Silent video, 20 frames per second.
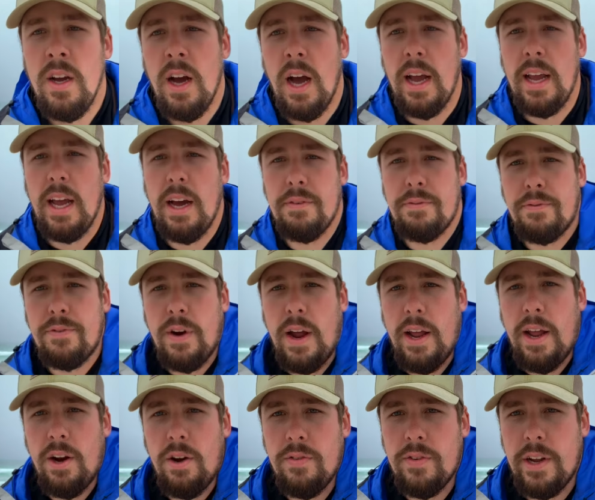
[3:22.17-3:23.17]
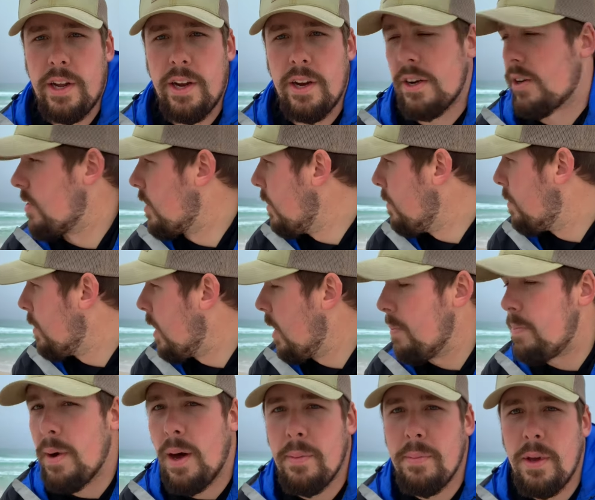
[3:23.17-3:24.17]
I got Fred over here creeping
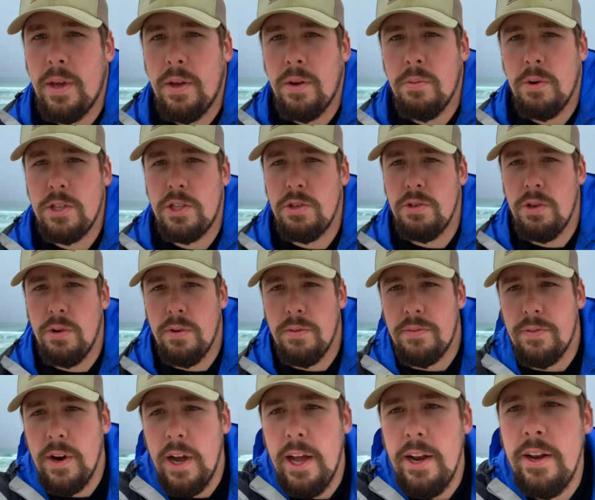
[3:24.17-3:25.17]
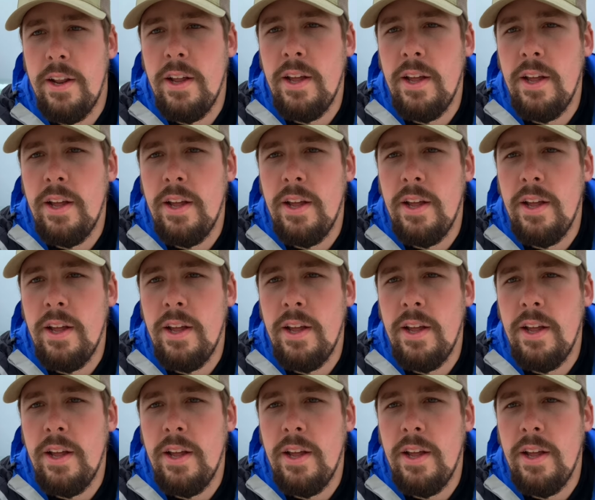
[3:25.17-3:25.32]
up on me. What you doing, Fred?